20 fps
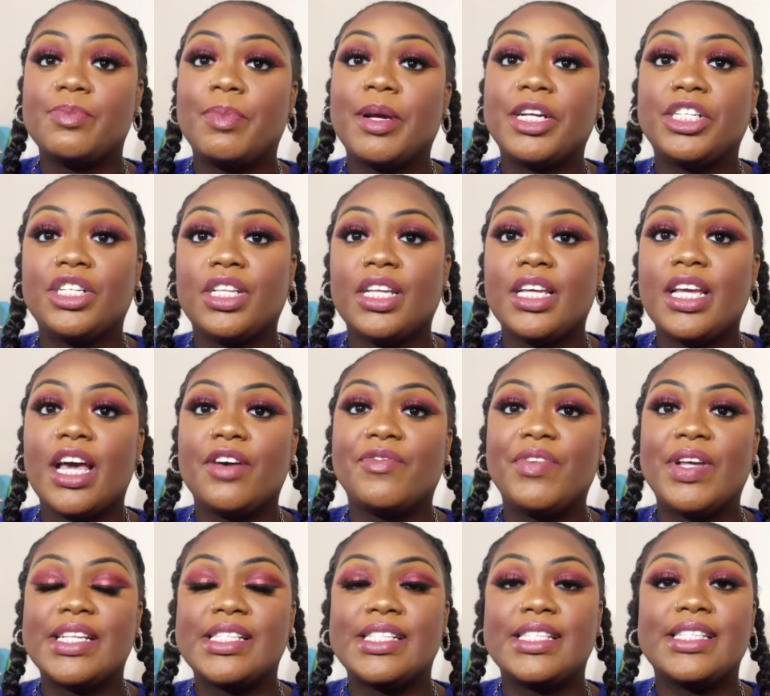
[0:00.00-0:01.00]
especially
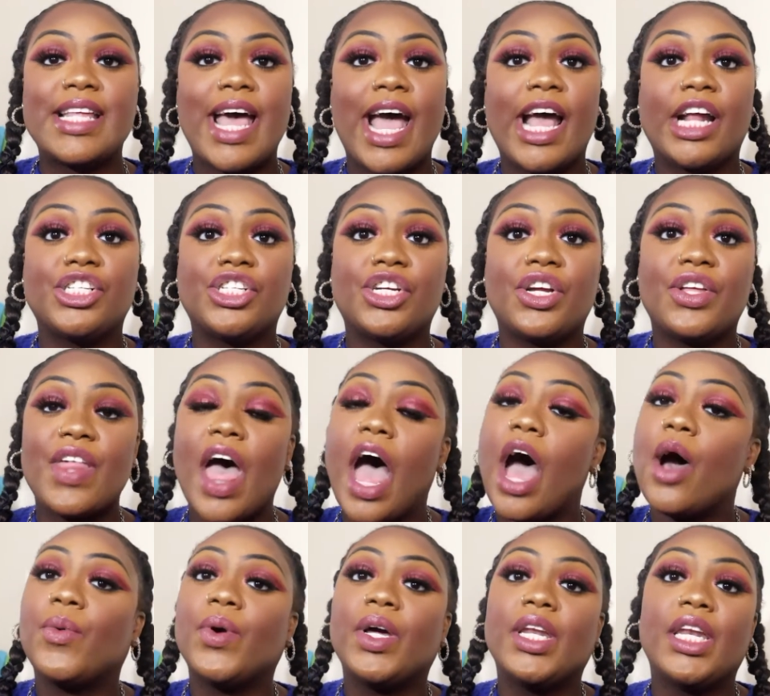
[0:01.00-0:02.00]
of his stature,
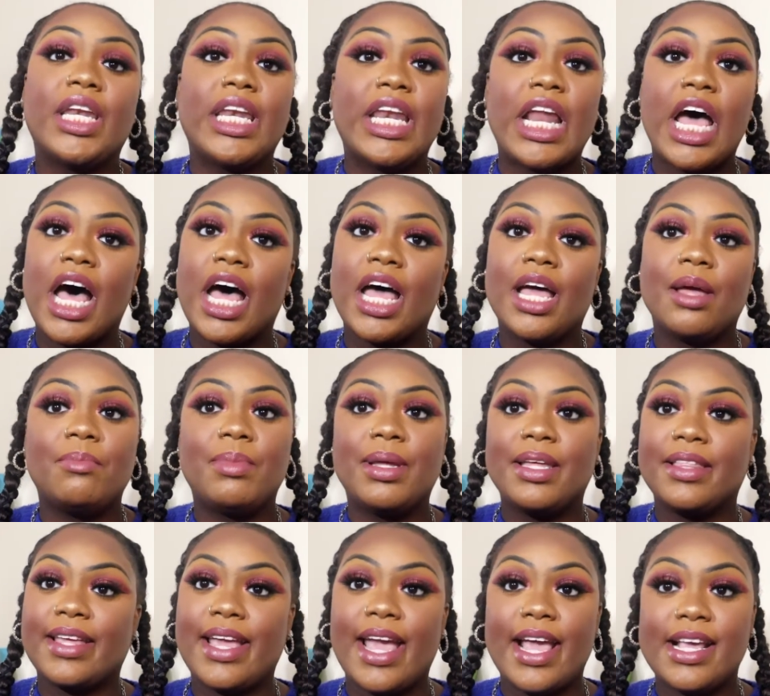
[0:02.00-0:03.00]
that would not
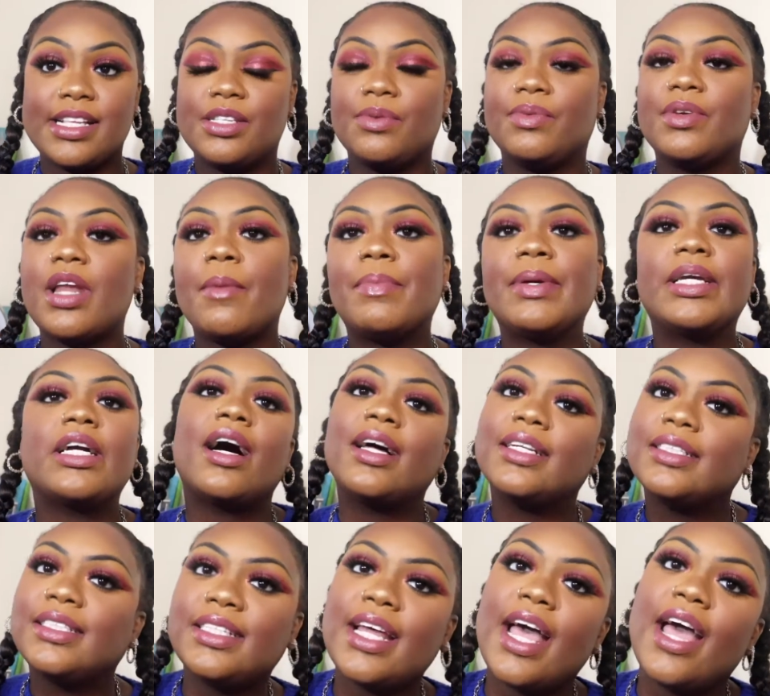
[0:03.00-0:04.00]
be the case. He would not be
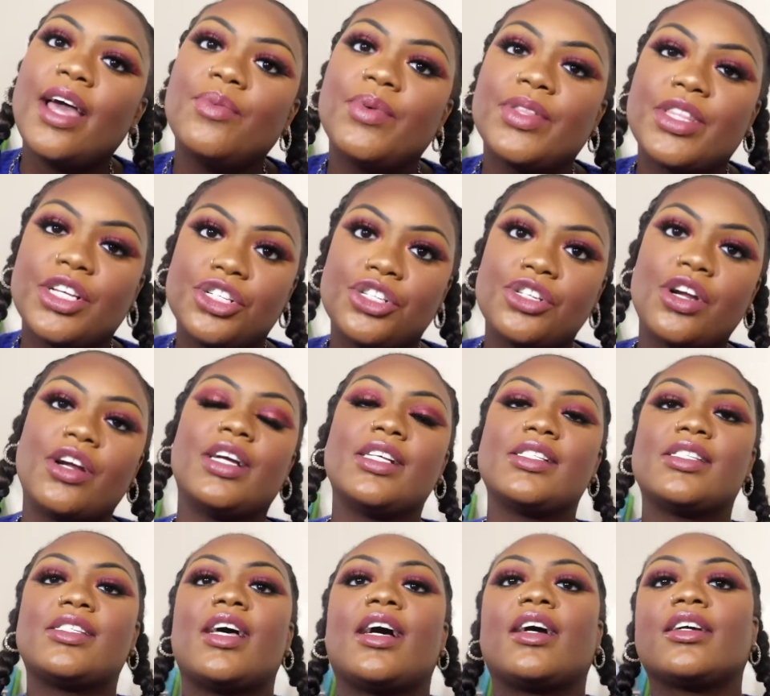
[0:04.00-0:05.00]
caught dead with his shirt
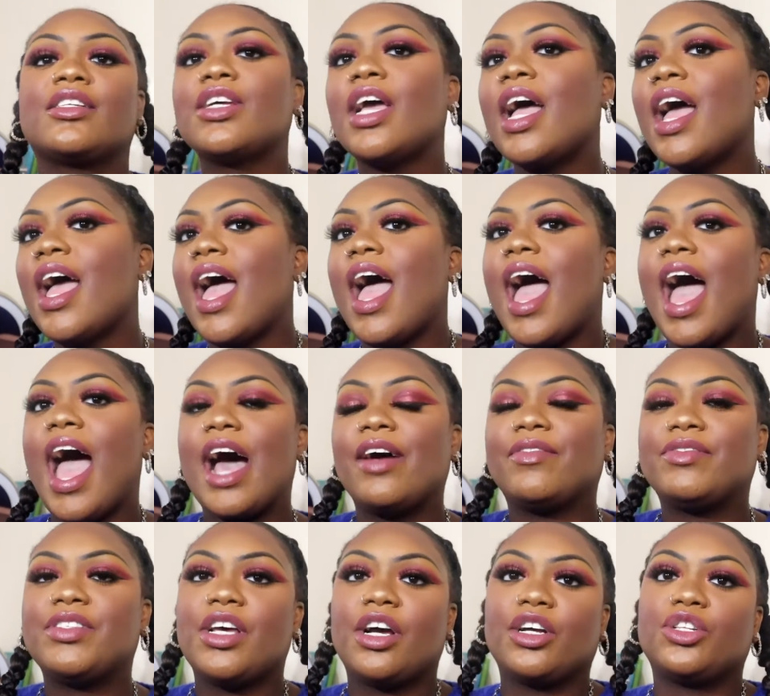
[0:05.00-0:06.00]
untucked,
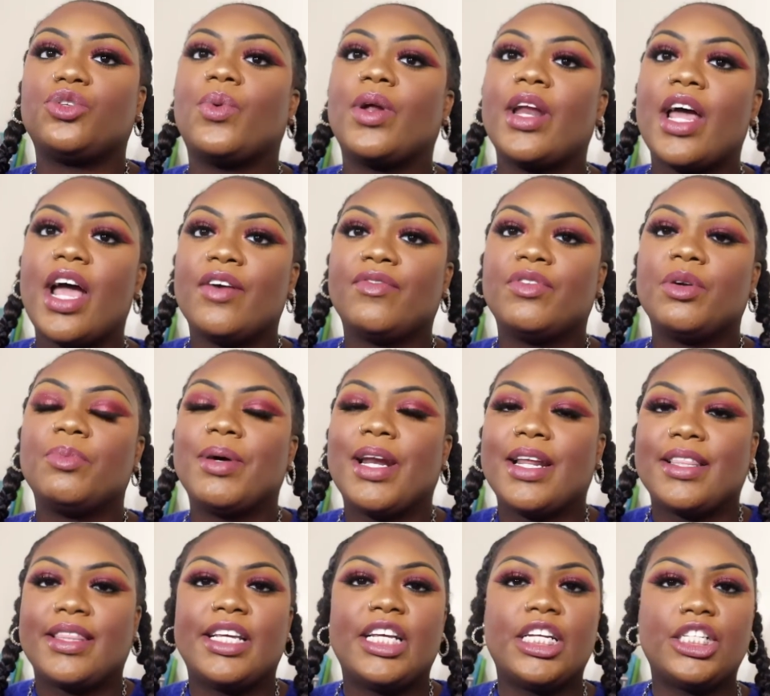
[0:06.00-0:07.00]
half tucked, whatever. But
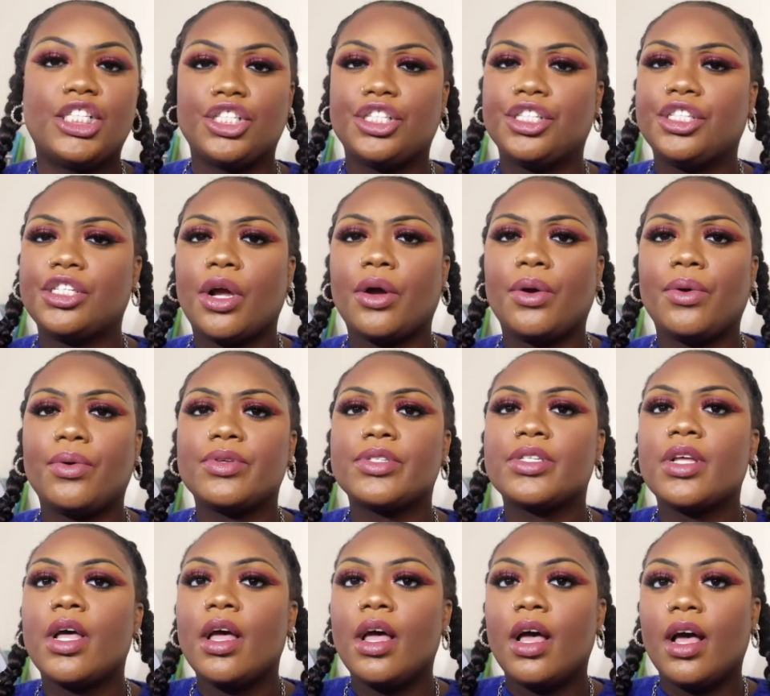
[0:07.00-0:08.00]
I think it just
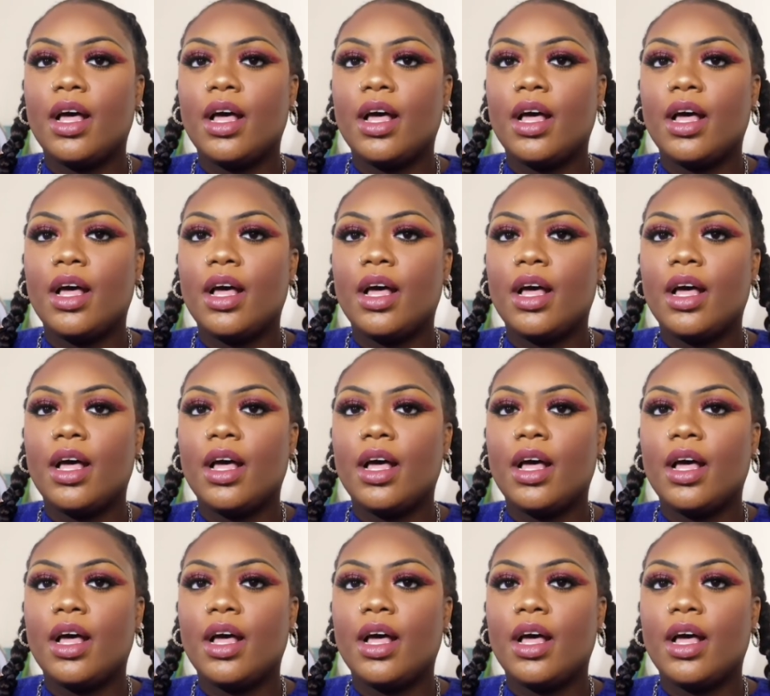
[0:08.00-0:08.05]
shows